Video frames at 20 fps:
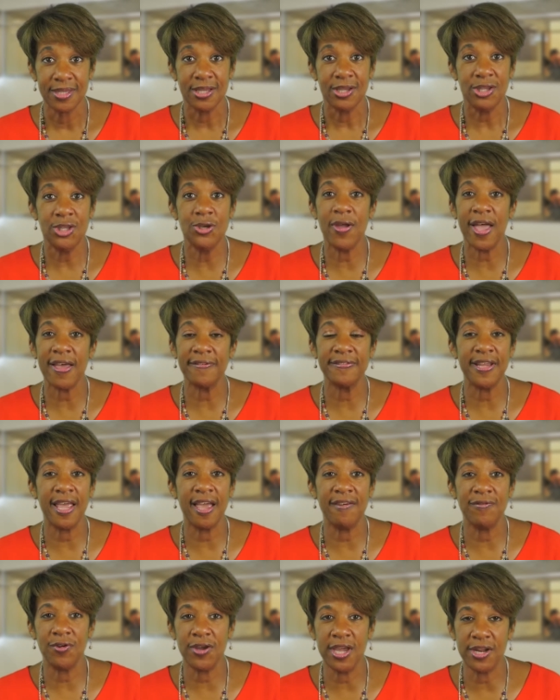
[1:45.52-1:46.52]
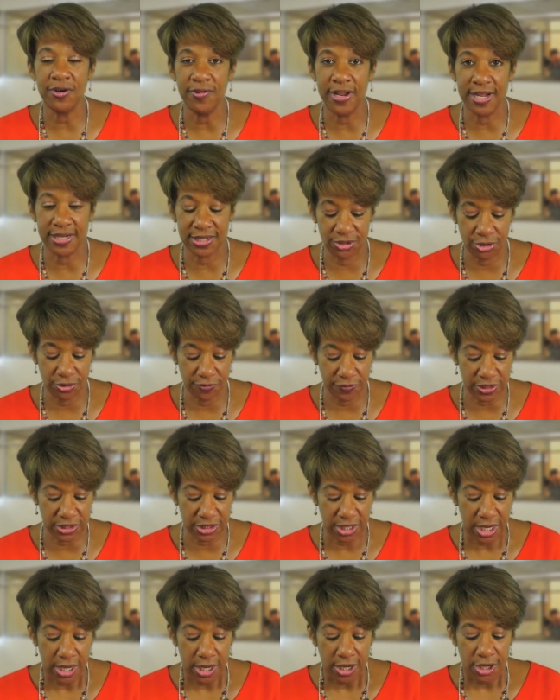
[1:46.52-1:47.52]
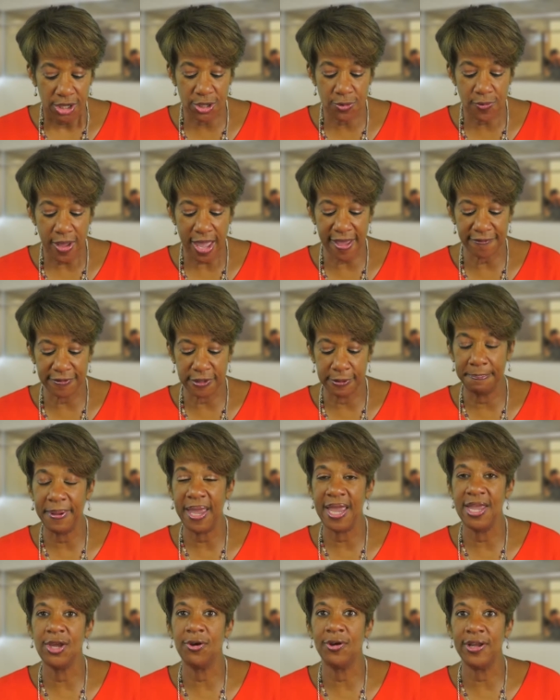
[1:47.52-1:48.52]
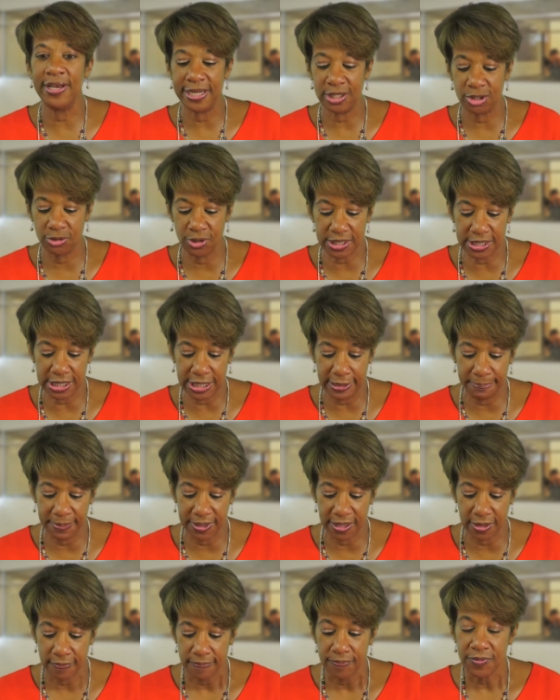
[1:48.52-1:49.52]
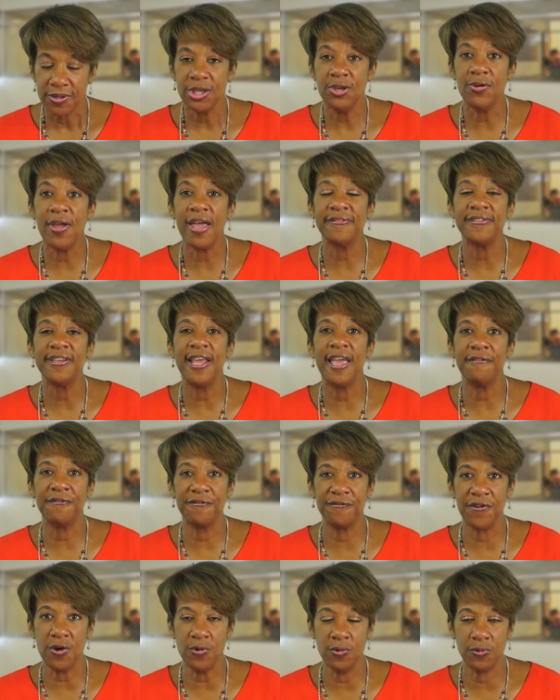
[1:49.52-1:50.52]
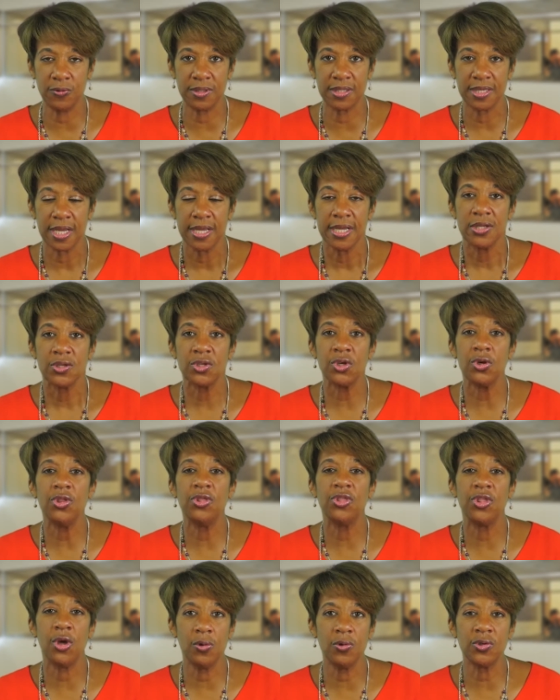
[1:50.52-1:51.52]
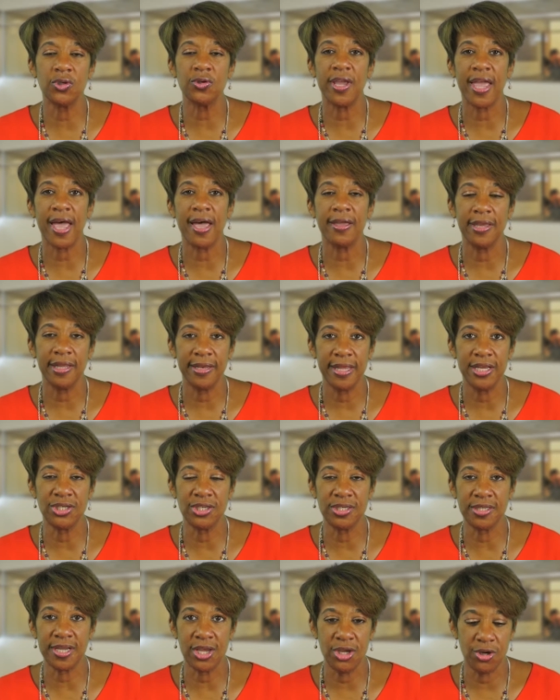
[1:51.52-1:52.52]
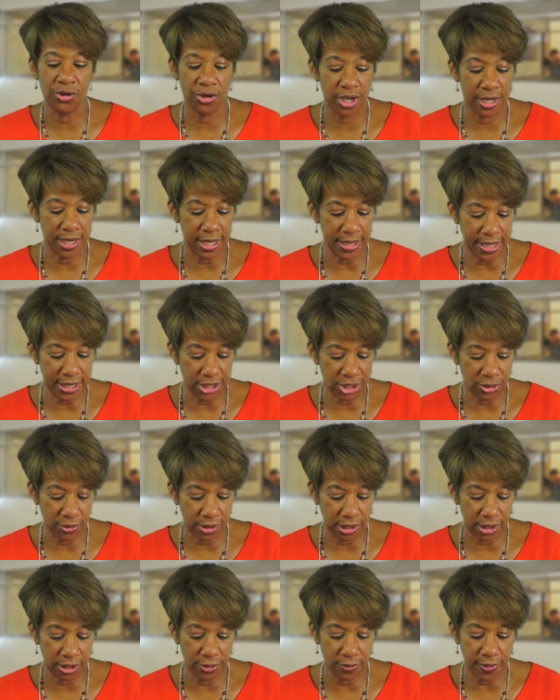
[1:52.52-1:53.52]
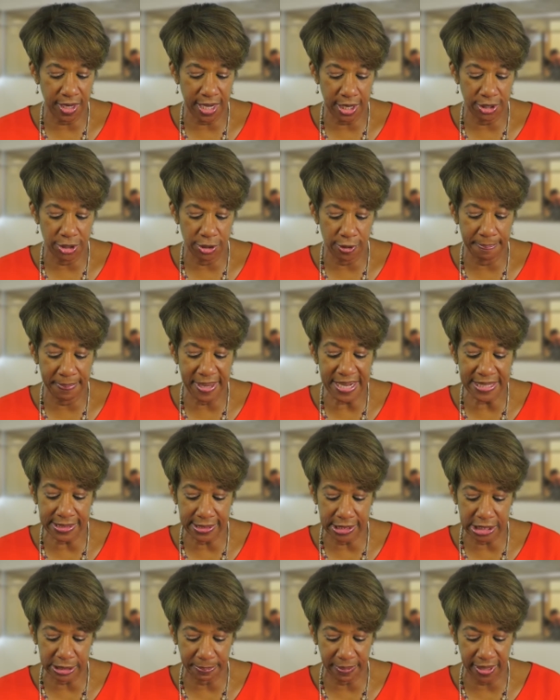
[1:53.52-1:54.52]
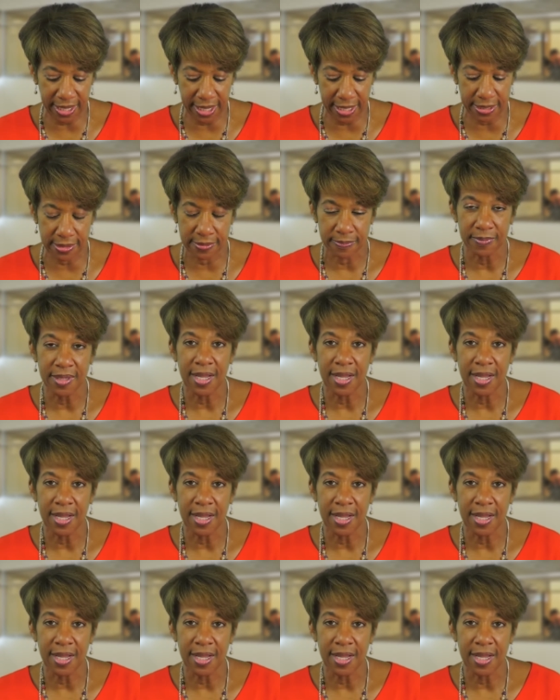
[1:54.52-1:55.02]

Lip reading: You have to have your internet service. You have to pay your electricity bill. You have to have phones. So, those are calculations that you're going to need to include in your business plan.